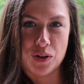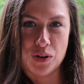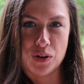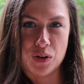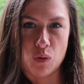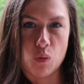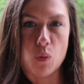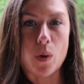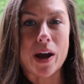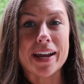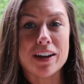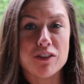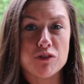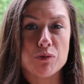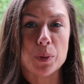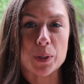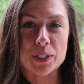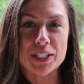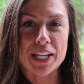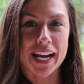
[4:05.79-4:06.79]
a way
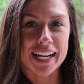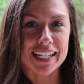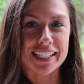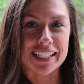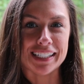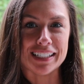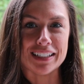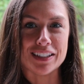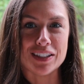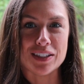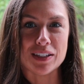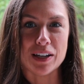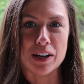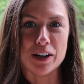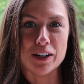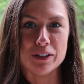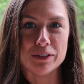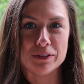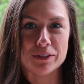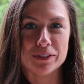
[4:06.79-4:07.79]
of protecting
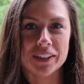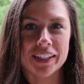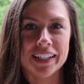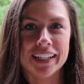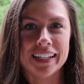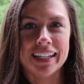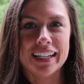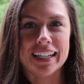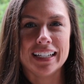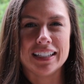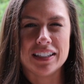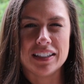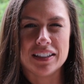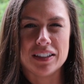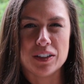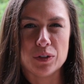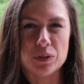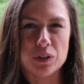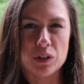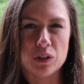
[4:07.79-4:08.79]
itself. It's
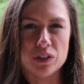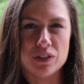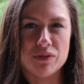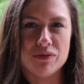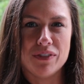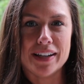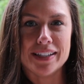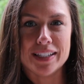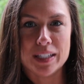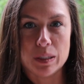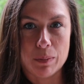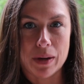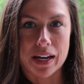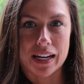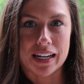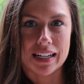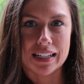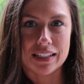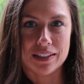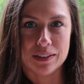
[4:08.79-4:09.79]
its own little defense
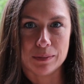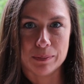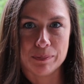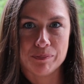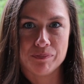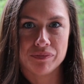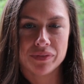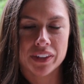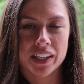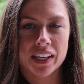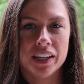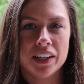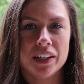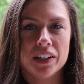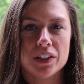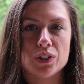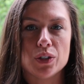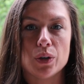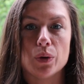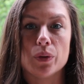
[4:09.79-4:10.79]
mechanism.
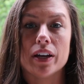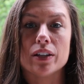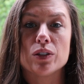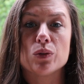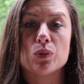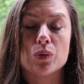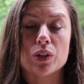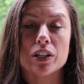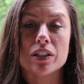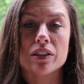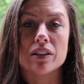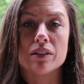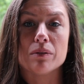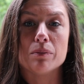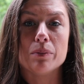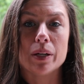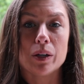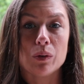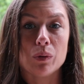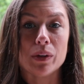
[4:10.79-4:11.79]
So that's one of the
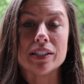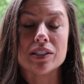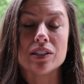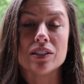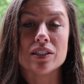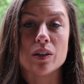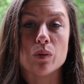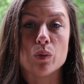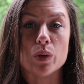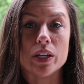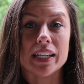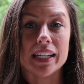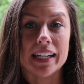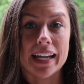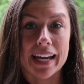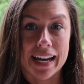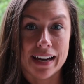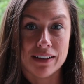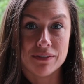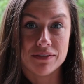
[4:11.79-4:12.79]
big reasons that we can
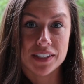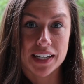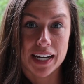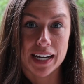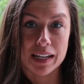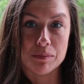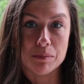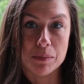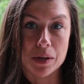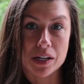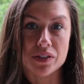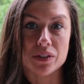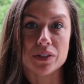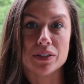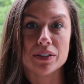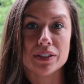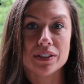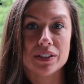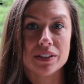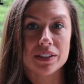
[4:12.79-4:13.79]
have tight
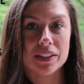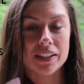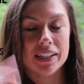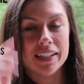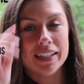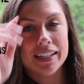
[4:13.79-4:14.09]
muscles.